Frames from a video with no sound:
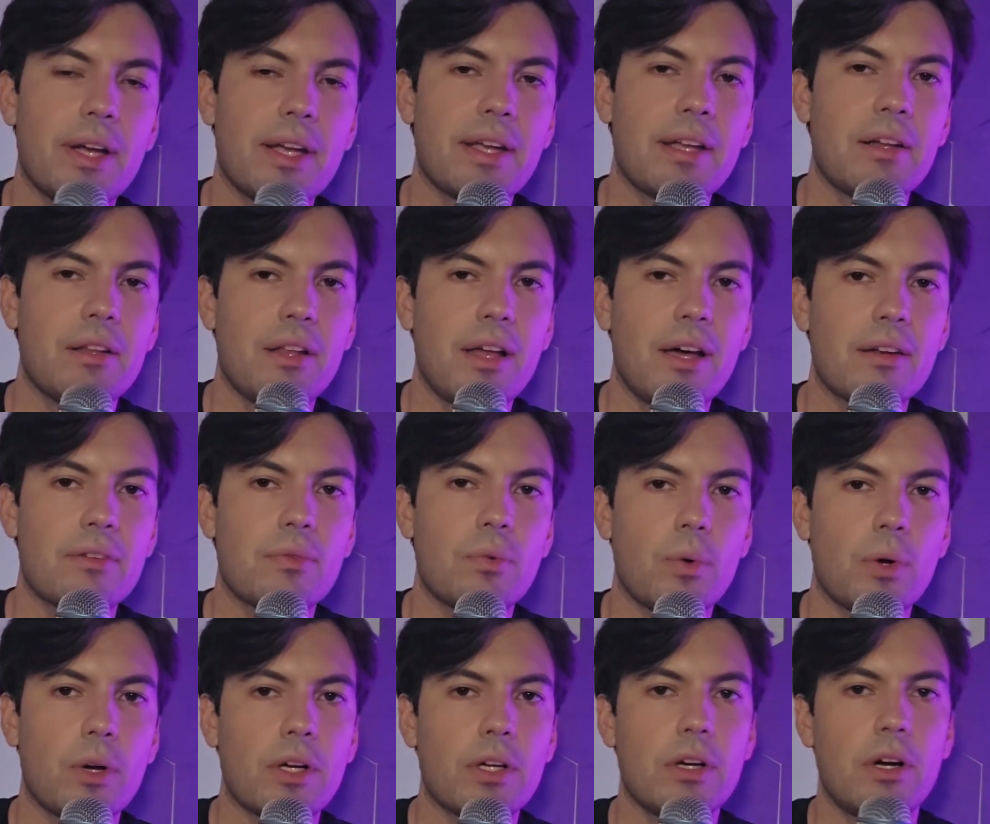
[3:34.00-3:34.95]
get a lot of
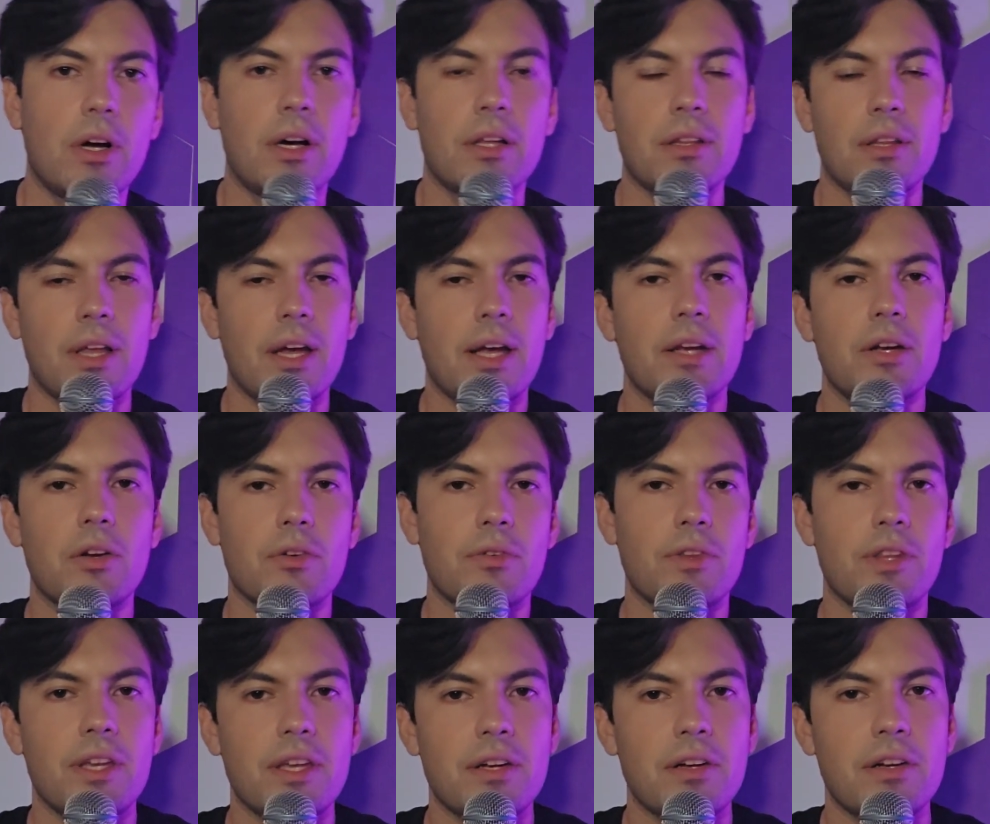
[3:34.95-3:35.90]
work online
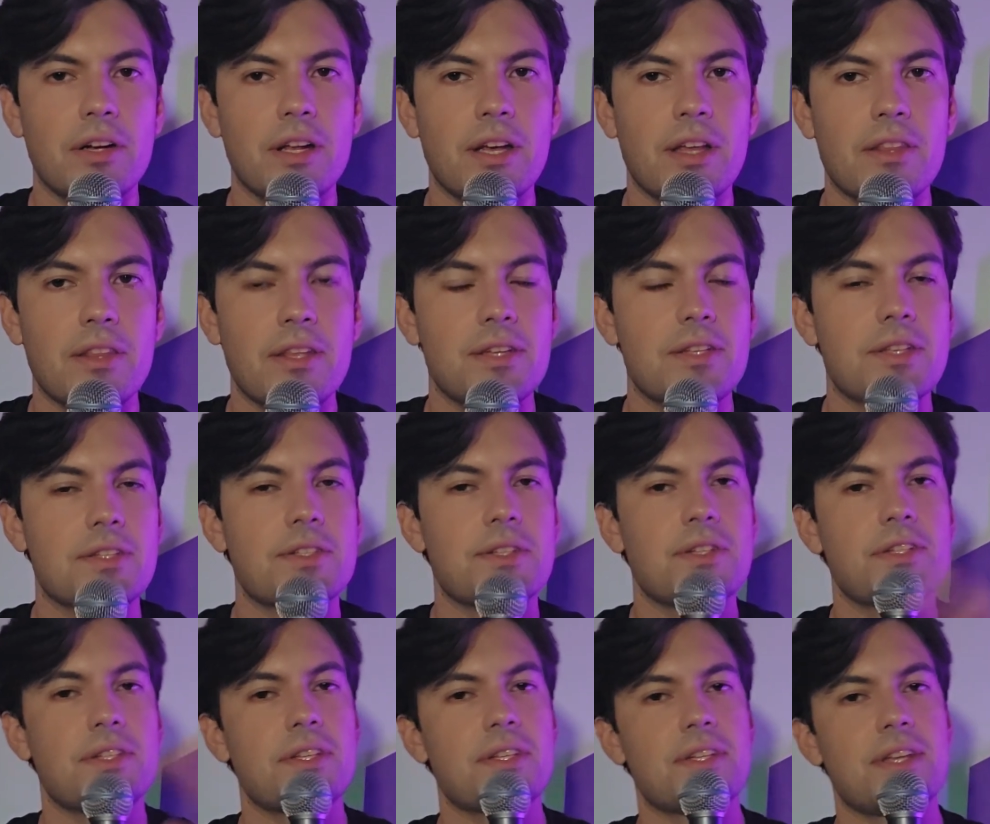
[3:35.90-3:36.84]
over the internet, that
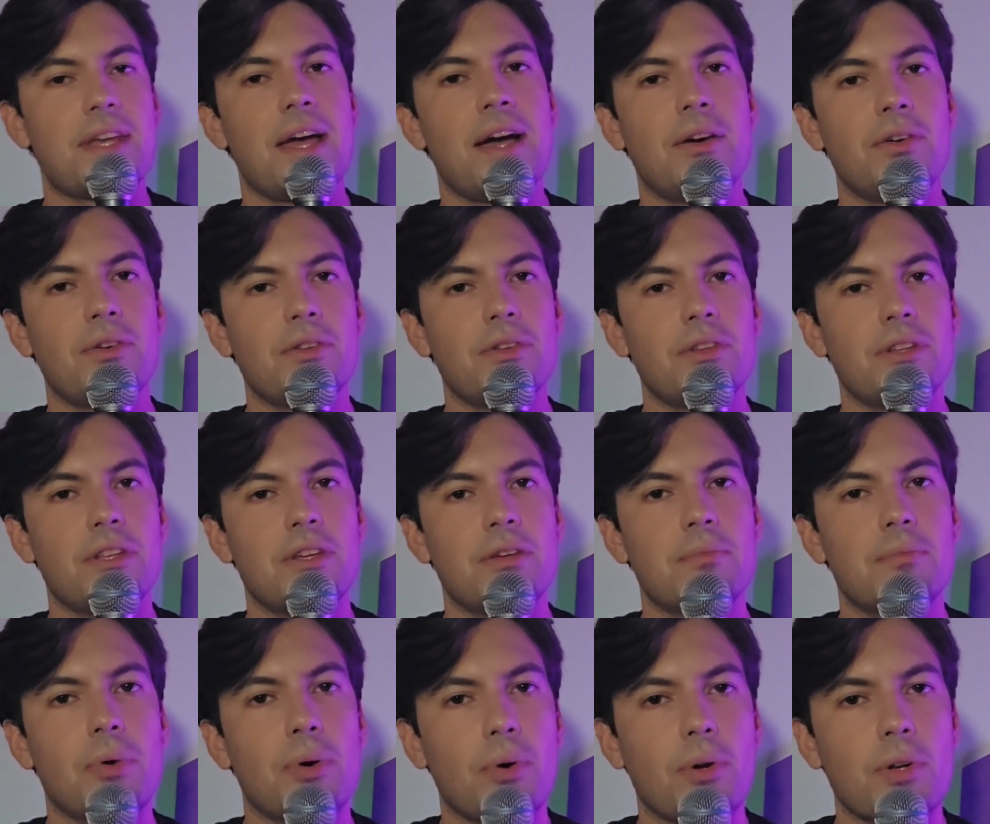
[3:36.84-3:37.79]
doesn't discount the
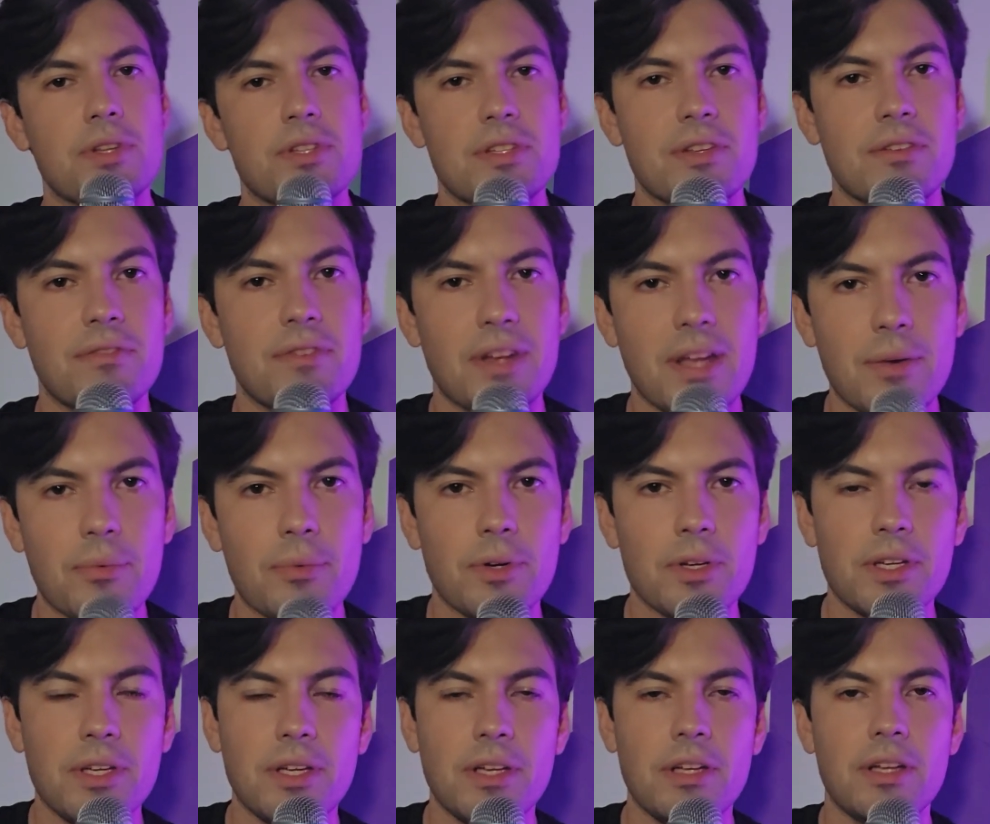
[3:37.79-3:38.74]
importance of
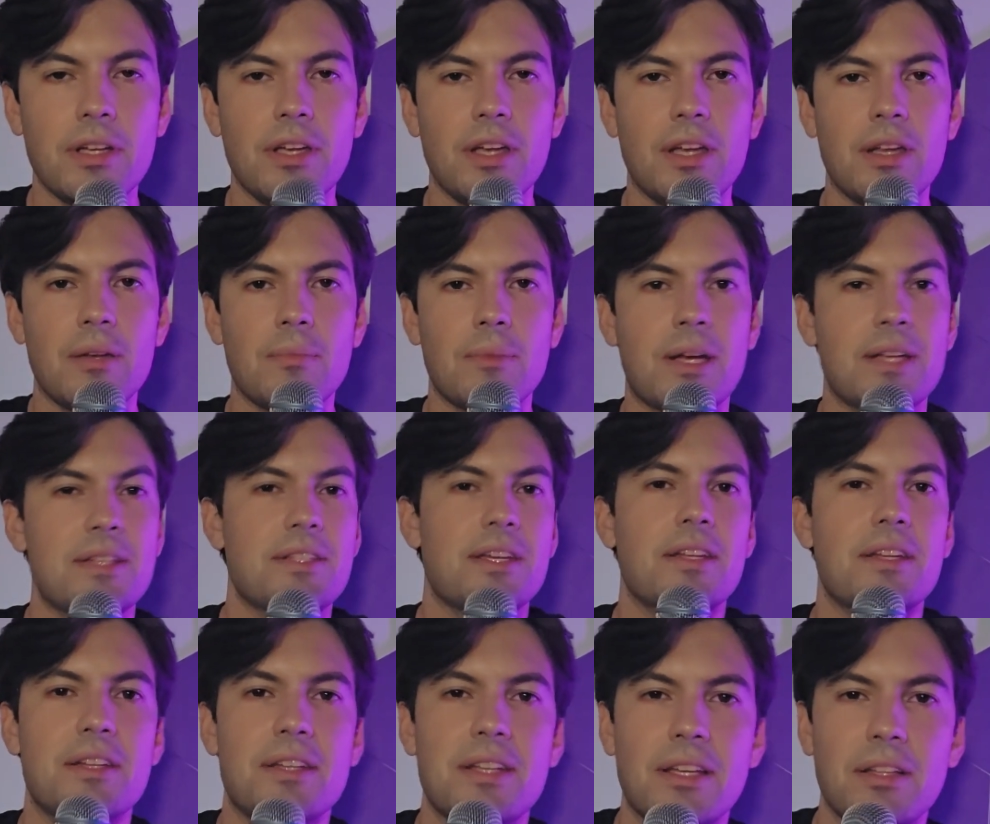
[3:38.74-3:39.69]
networking in my
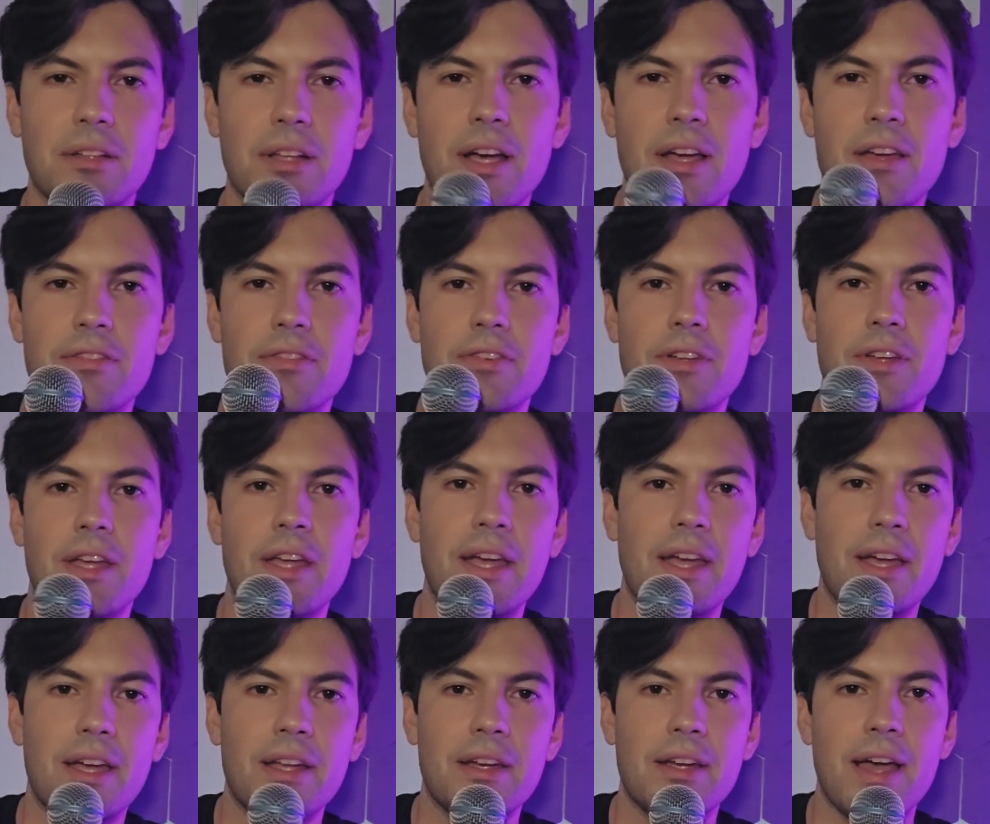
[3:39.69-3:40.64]
day-to-day life,
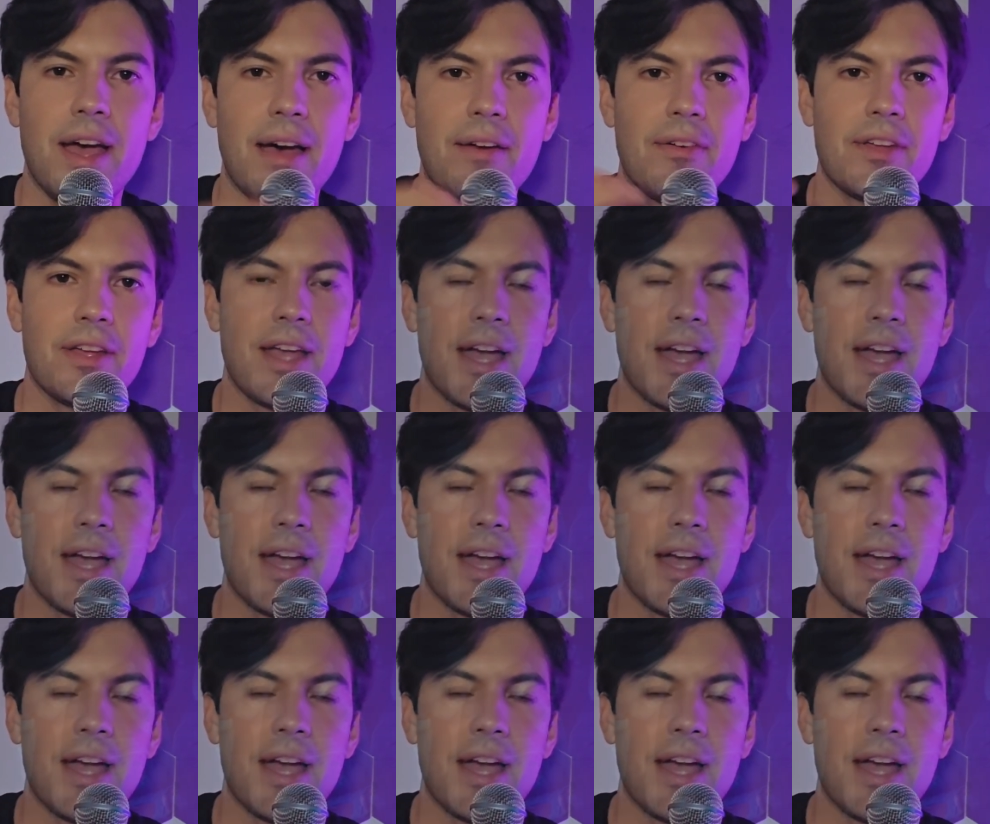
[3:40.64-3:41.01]
and having